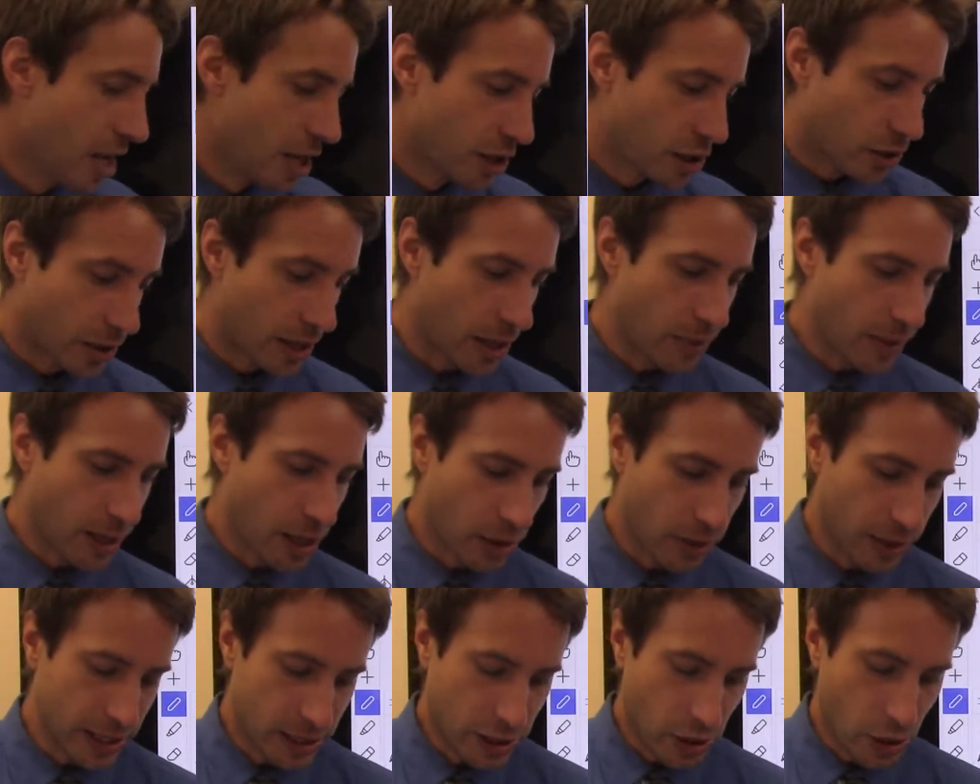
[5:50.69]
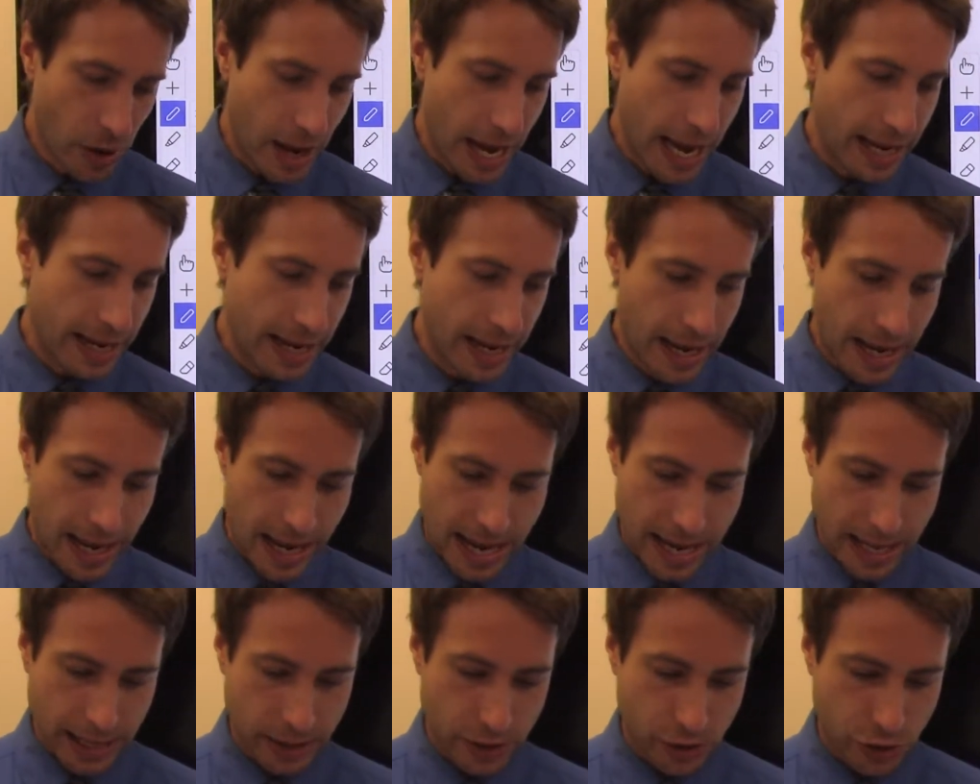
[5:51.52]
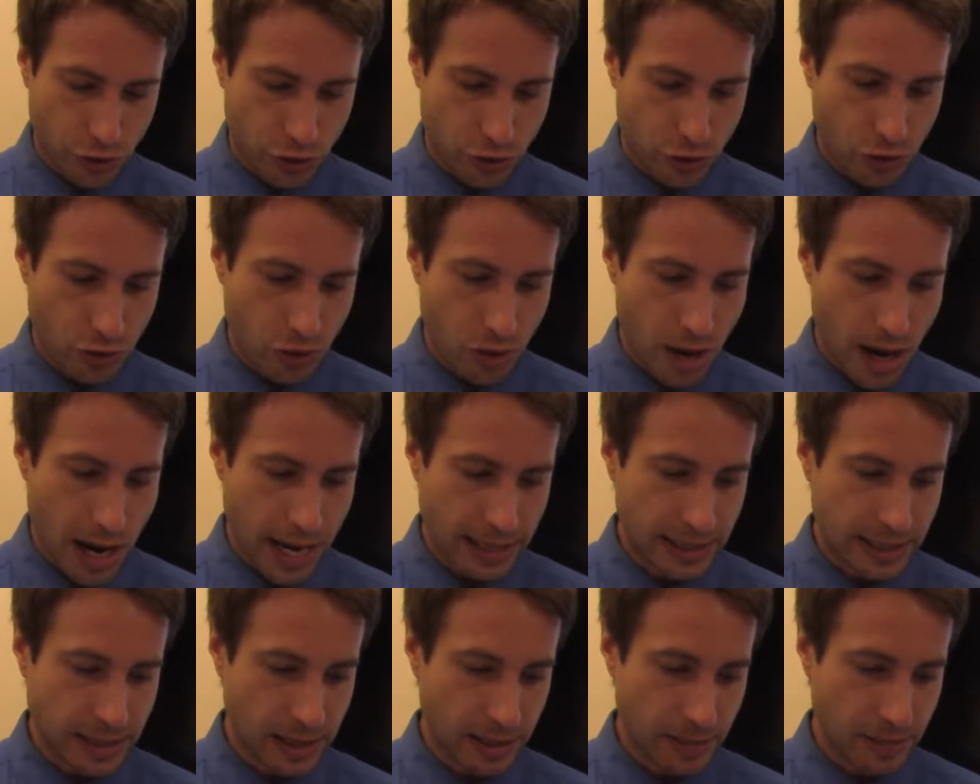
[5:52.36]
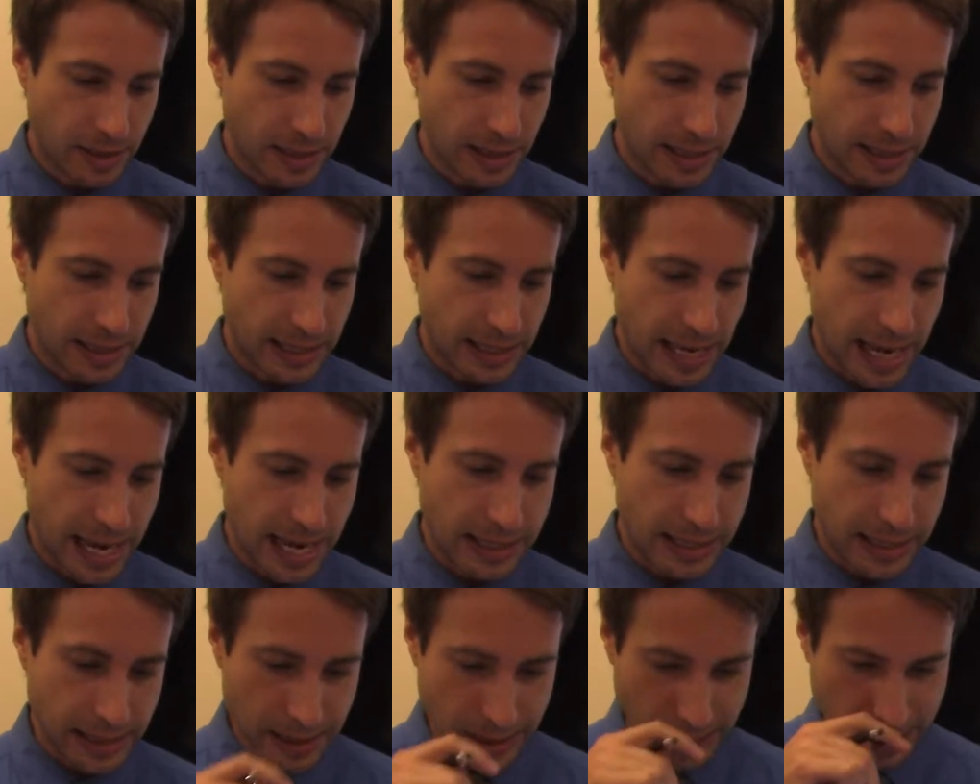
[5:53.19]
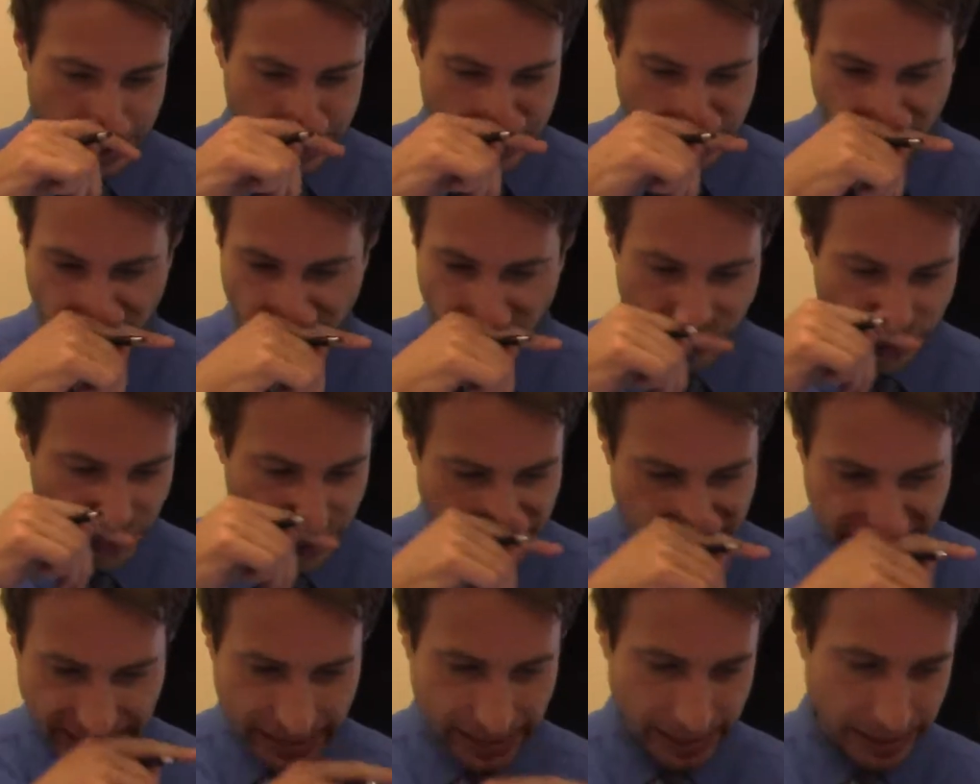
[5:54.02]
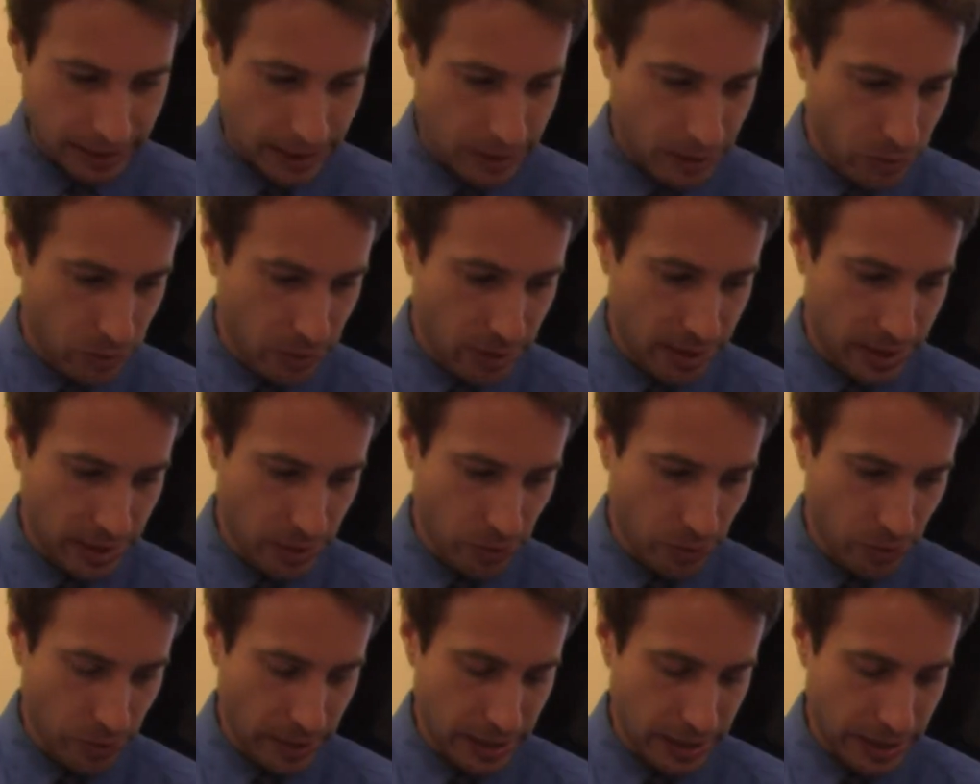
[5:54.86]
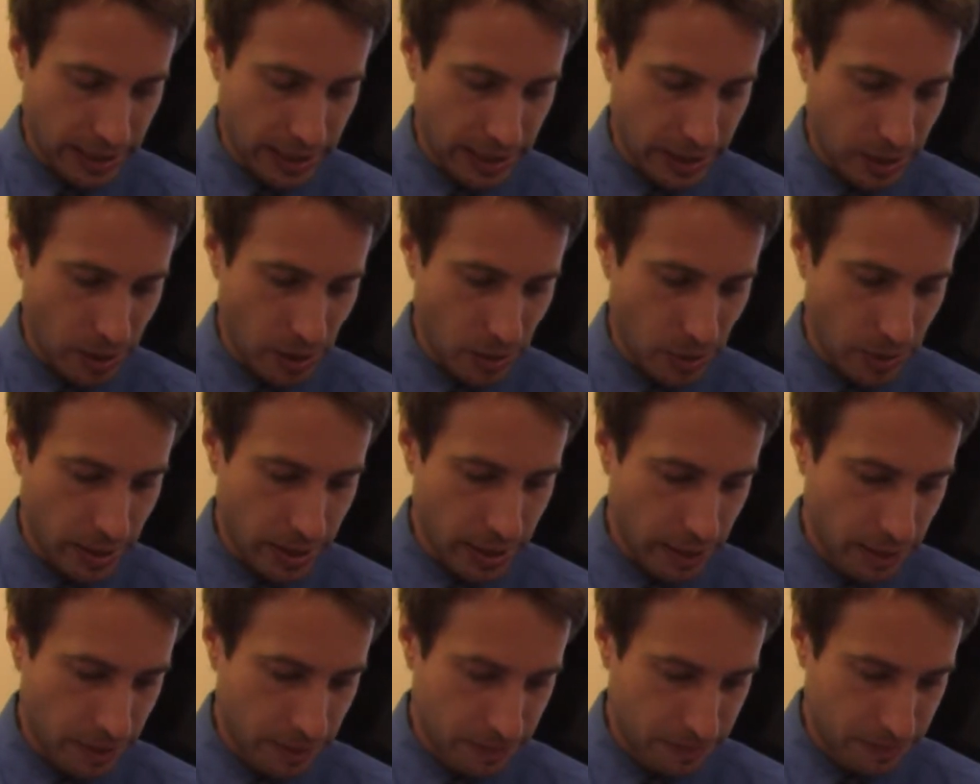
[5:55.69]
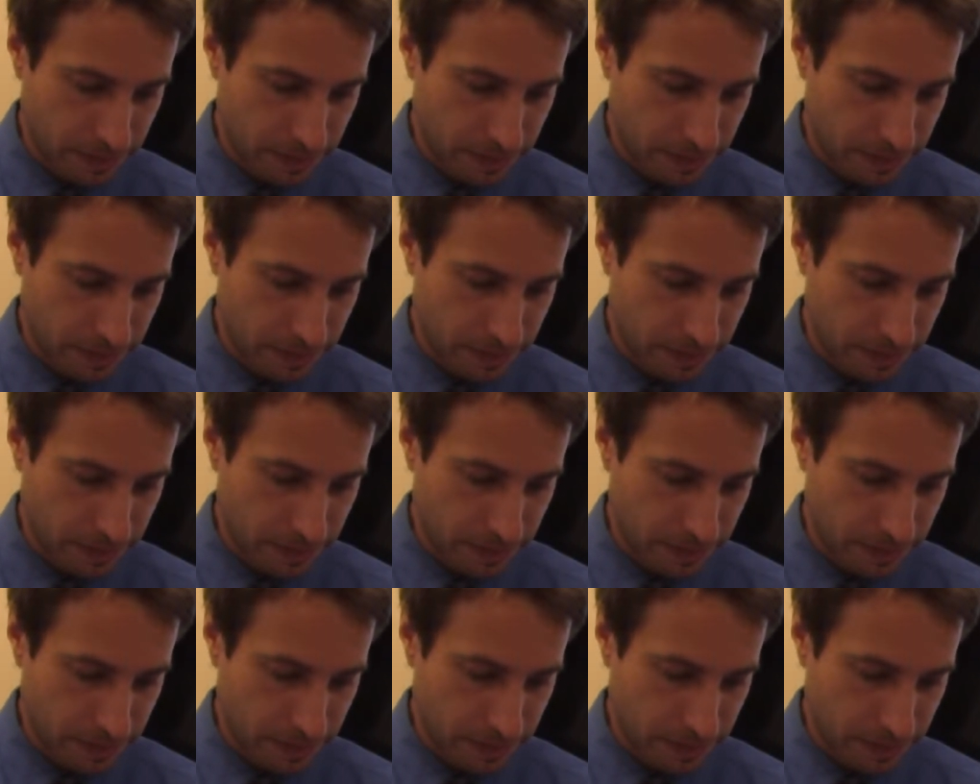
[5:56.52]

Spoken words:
So here we go. Let's go ahead and try some of these guys and let's see what we can get going here.